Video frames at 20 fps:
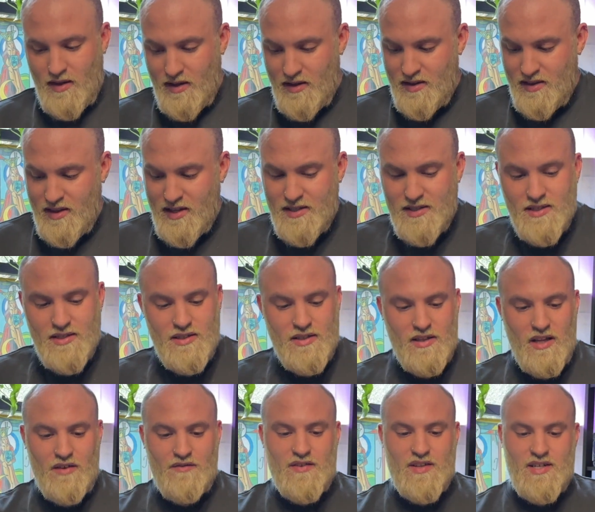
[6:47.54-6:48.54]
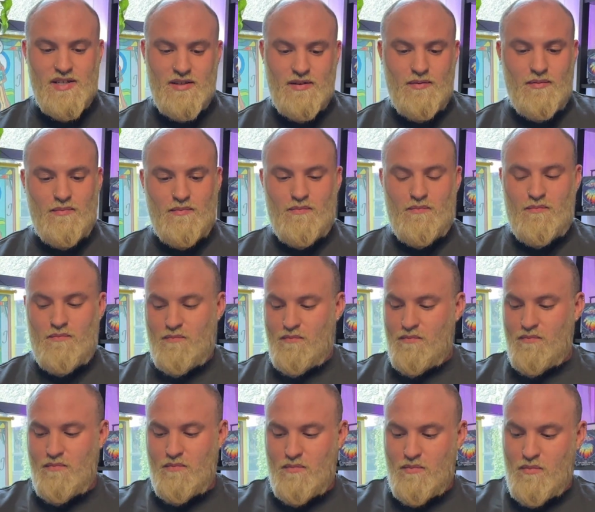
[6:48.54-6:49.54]
this is a lovely
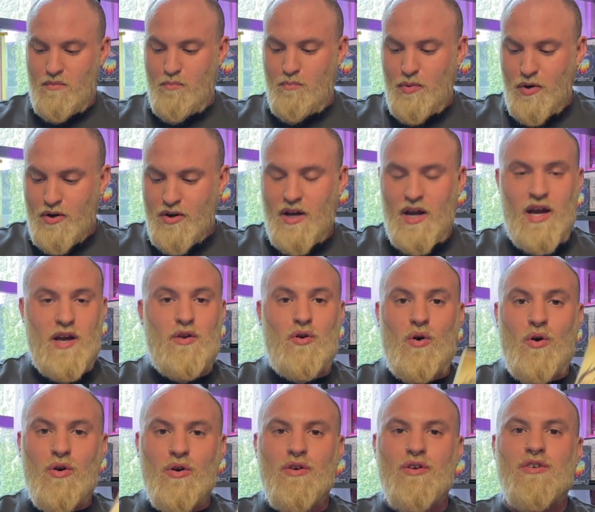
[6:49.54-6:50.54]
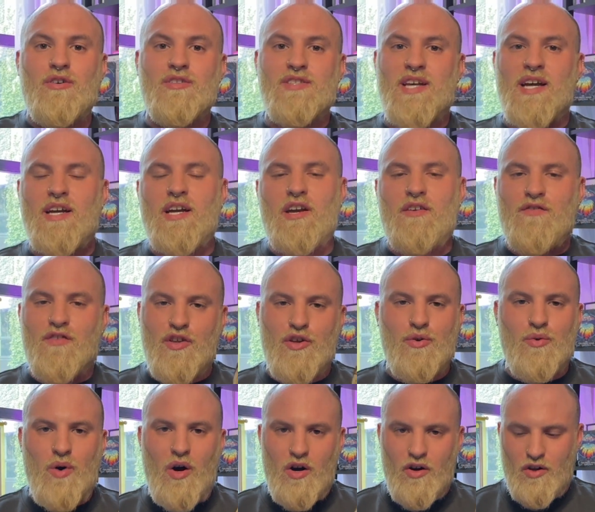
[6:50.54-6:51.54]
book and oracle deck if
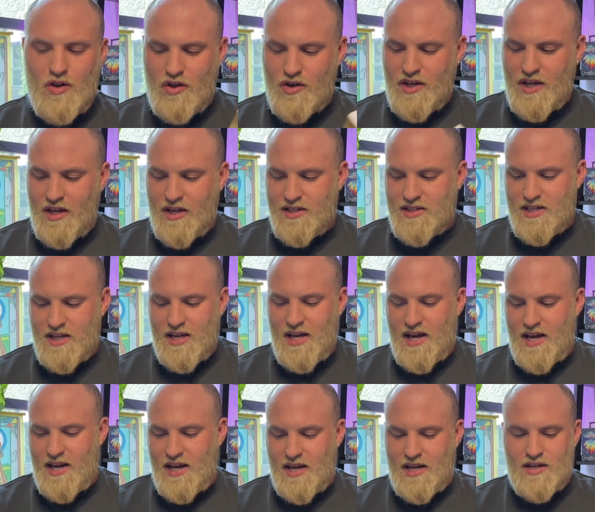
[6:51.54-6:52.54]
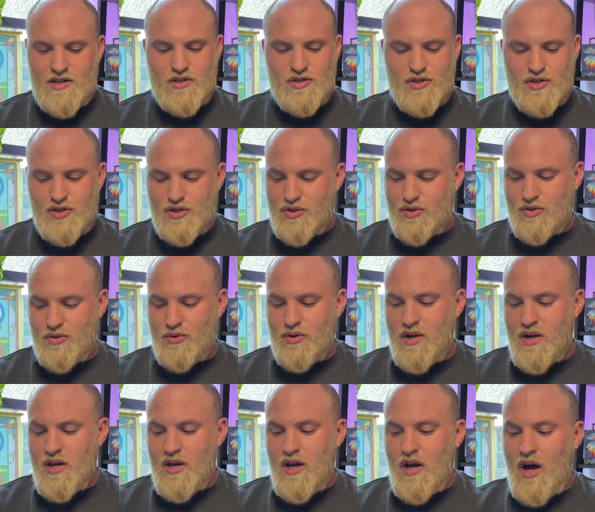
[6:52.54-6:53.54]
you are looking to get into
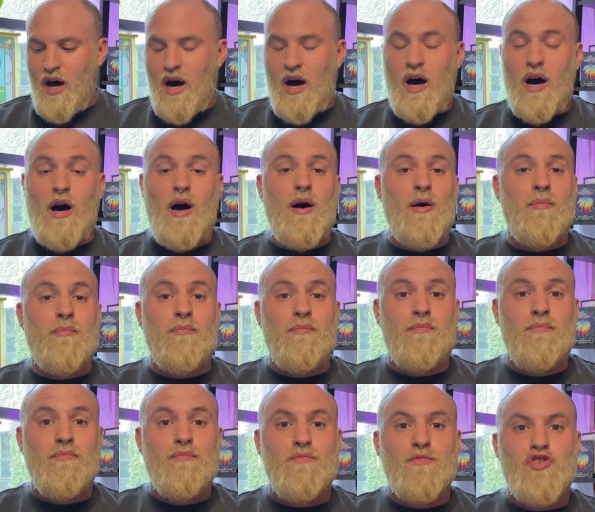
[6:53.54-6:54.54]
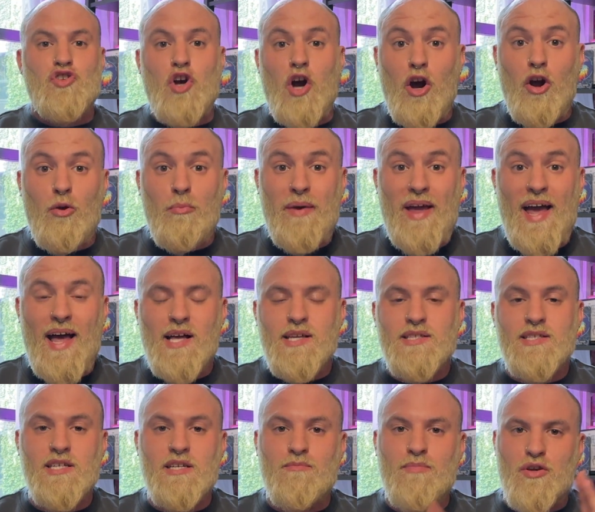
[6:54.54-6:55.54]
charm
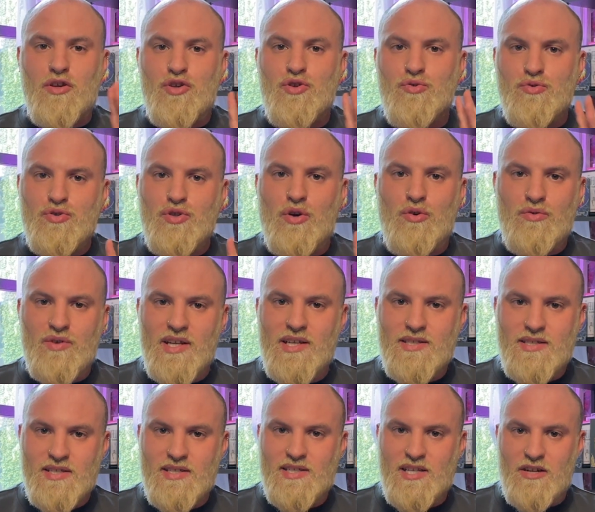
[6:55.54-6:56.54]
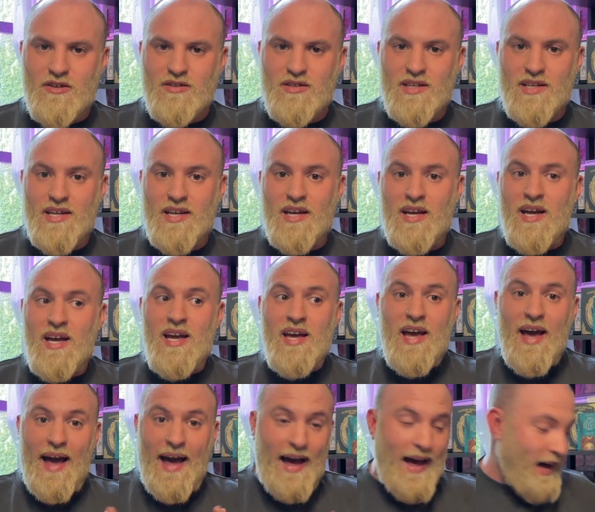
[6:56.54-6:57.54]
casting, but you don't necessarily
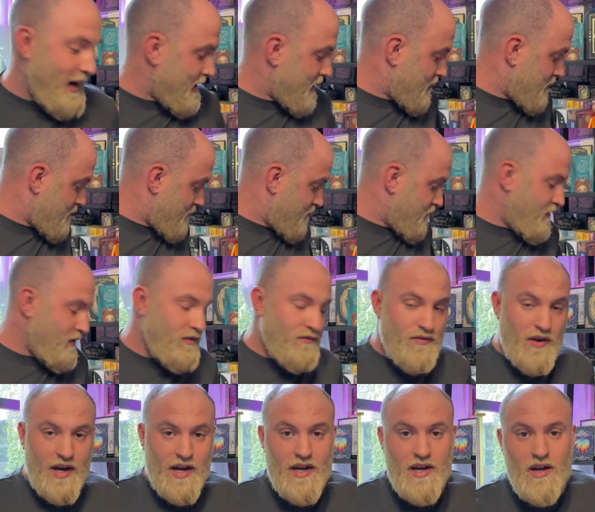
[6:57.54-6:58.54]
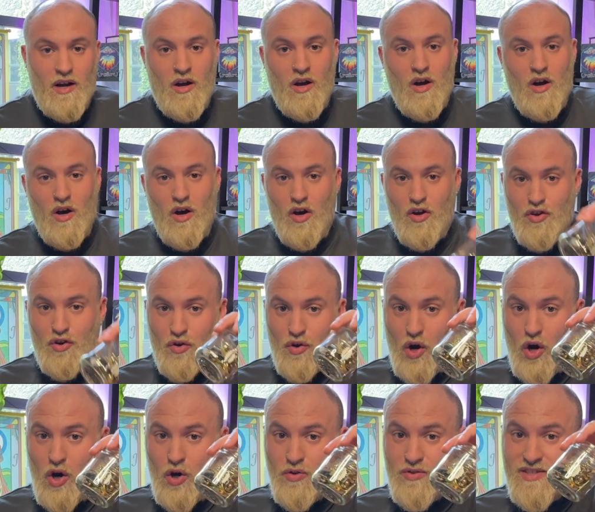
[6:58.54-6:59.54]
have, right, your
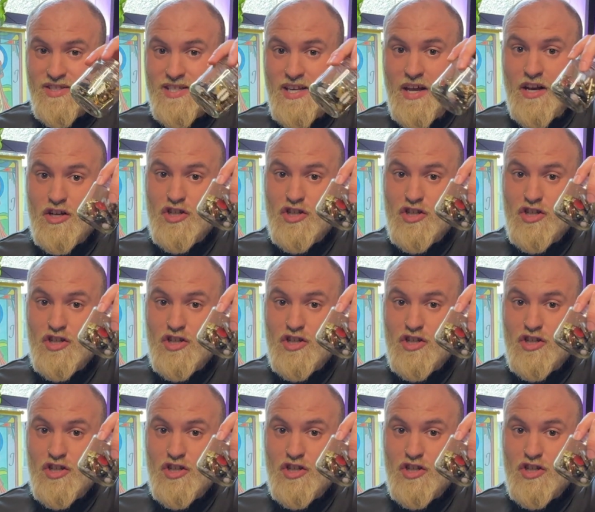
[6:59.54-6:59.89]
own set of